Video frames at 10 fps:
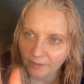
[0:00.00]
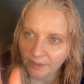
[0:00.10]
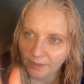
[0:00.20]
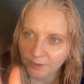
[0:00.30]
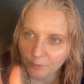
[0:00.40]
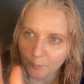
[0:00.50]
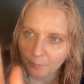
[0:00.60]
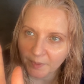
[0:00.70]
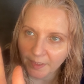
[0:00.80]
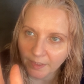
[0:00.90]
it goes from
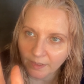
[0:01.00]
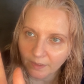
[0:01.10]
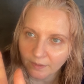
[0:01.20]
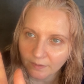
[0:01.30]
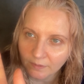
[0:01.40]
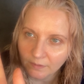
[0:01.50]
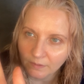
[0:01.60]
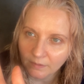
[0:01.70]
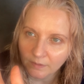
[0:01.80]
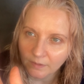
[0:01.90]
pink
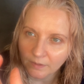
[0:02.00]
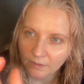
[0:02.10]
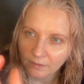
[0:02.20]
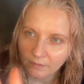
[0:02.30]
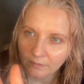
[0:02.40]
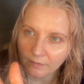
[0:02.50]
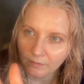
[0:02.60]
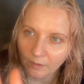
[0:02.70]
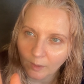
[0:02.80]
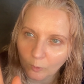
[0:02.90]
to
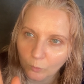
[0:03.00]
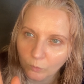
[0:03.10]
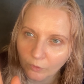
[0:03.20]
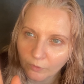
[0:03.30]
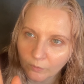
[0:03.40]
gold.